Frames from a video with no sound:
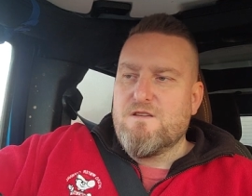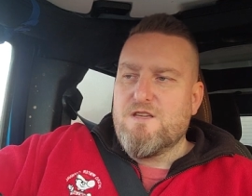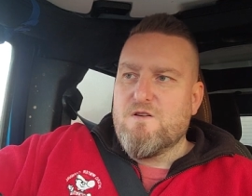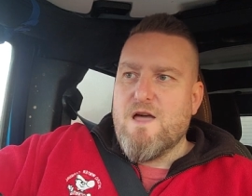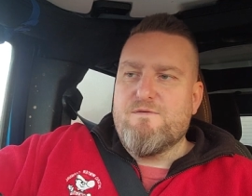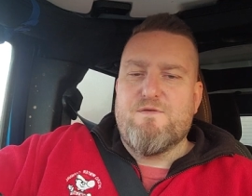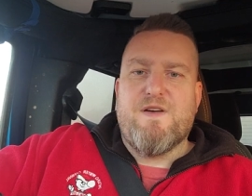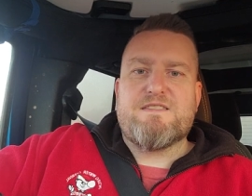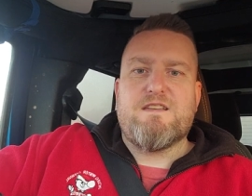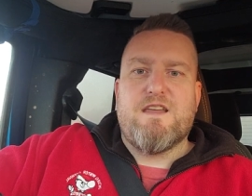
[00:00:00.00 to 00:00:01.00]
you know i have a
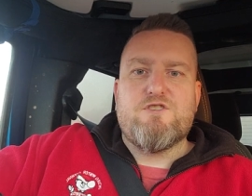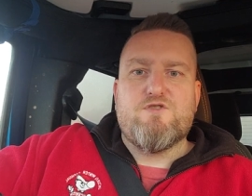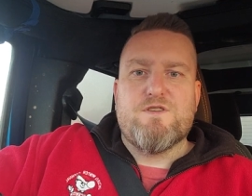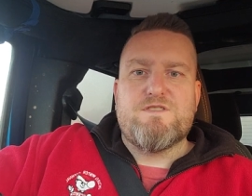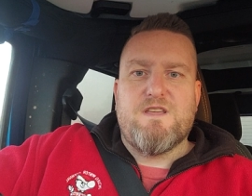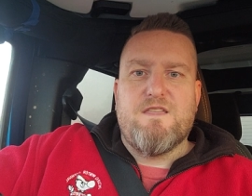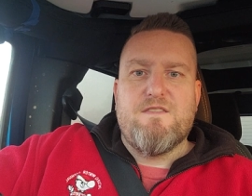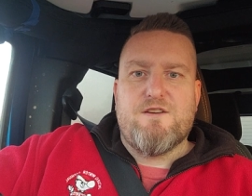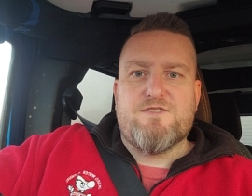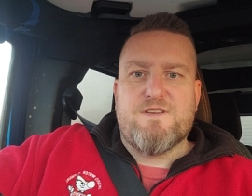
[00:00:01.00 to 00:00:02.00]
vested interest
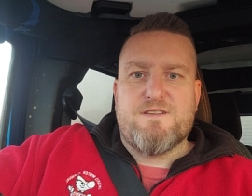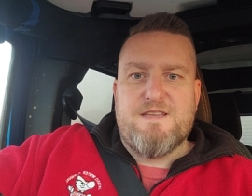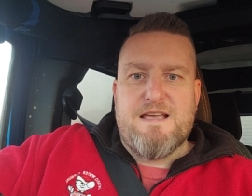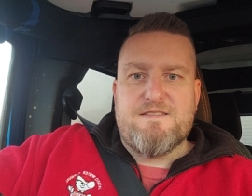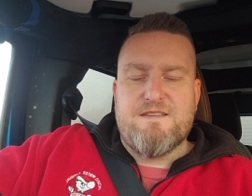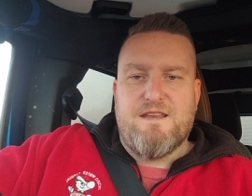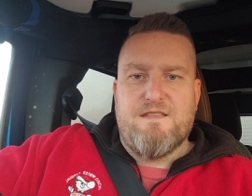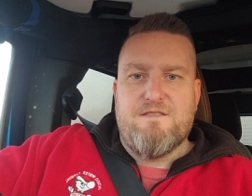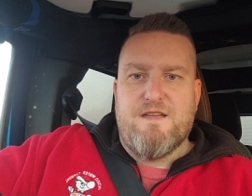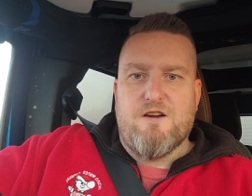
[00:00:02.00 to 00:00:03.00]
in their success and
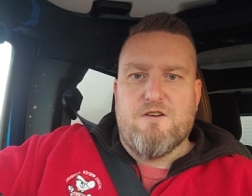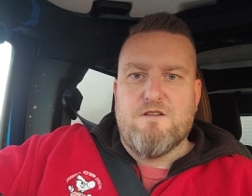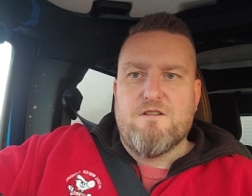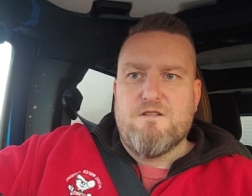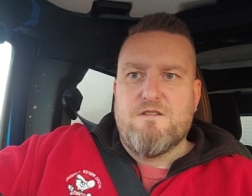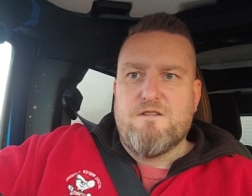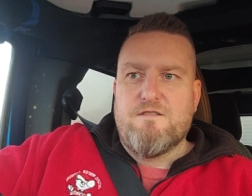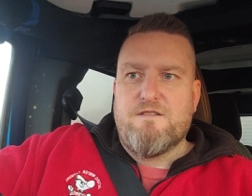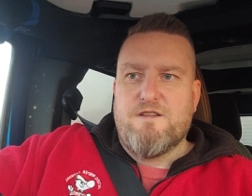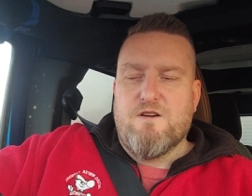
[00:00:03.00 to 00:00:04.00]
in their
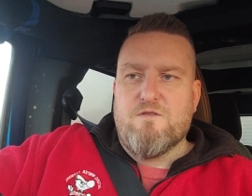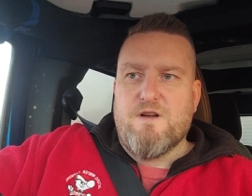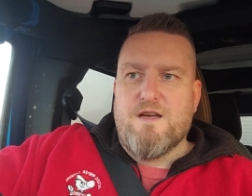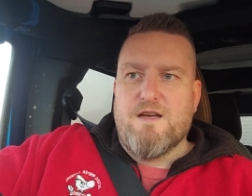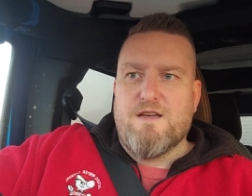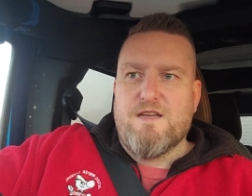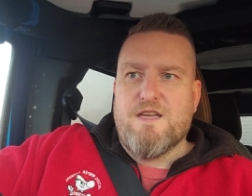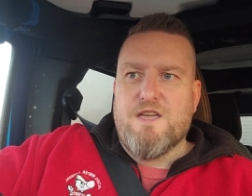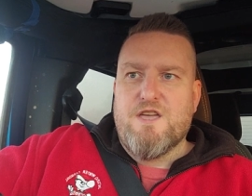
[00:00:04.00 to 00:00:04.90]
you know uh,